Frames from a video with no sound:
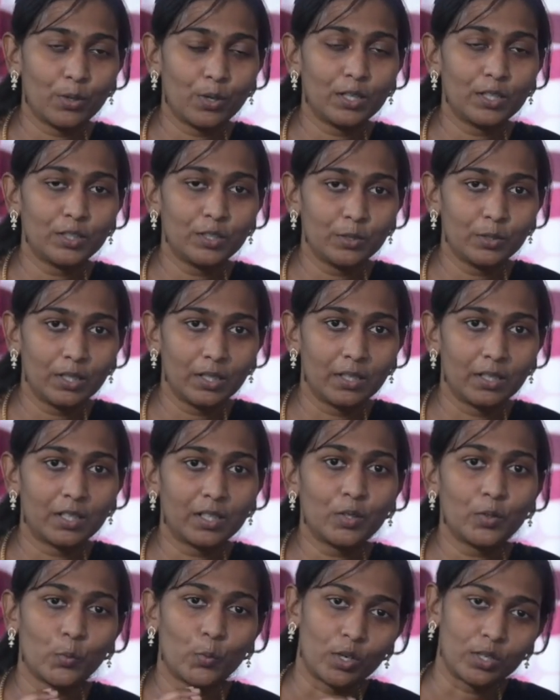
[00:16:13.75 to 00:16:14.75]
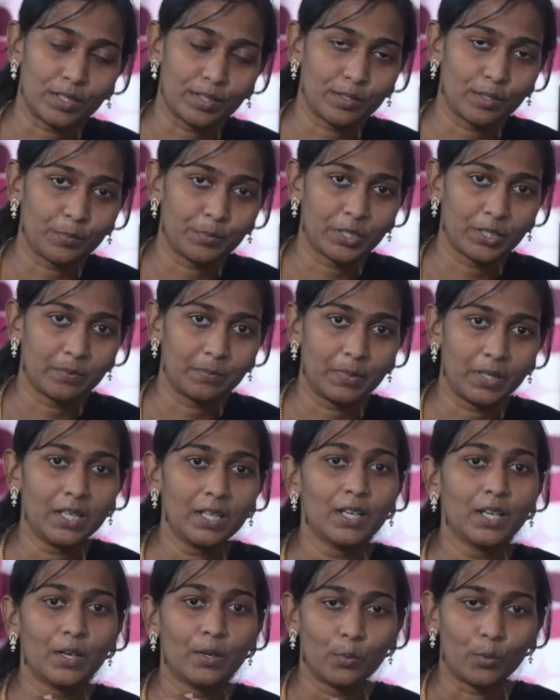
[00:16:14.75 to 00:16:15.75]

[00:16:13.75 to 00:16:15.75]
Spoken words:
on to learn what is option B,